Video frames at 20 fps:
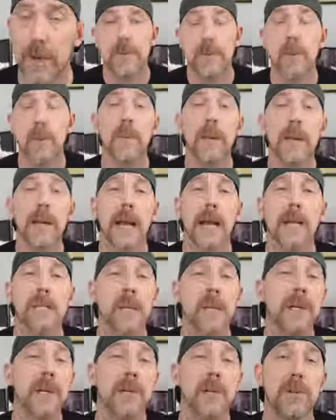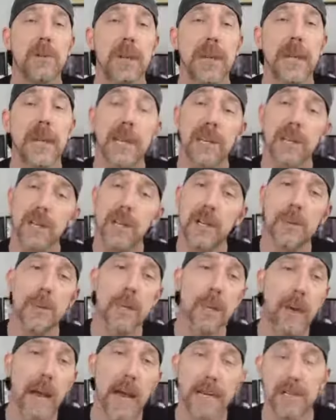So anyway guys let me know what you think. It's good to
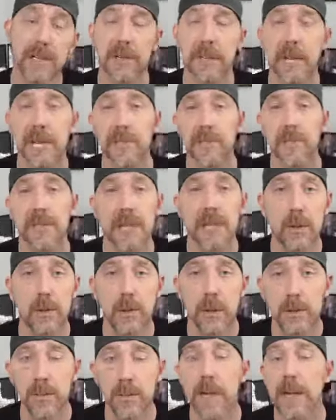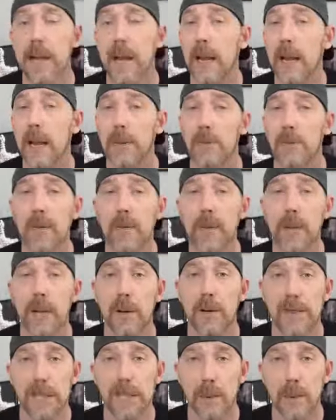be back so thanks for sticking with me. I got a lot more
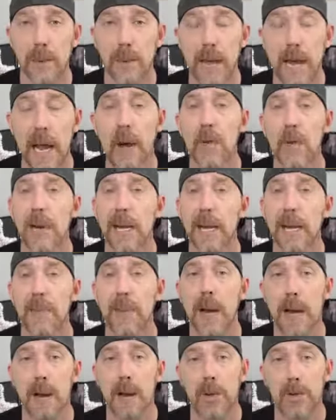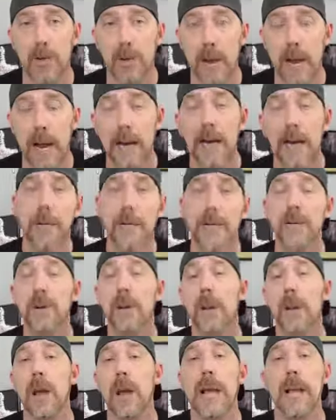videos coming now. We're getting back on track. Be
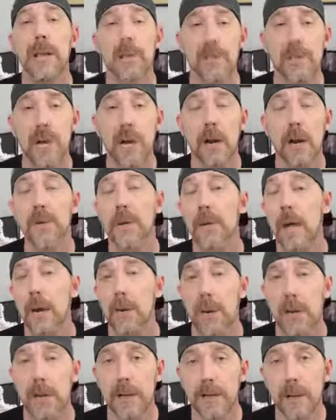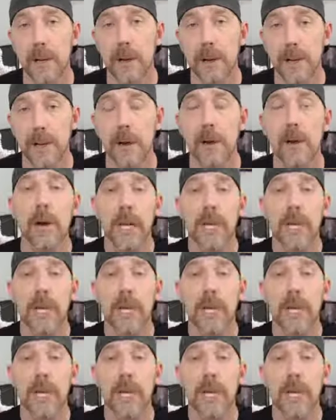sure to like and share if you like what I do here.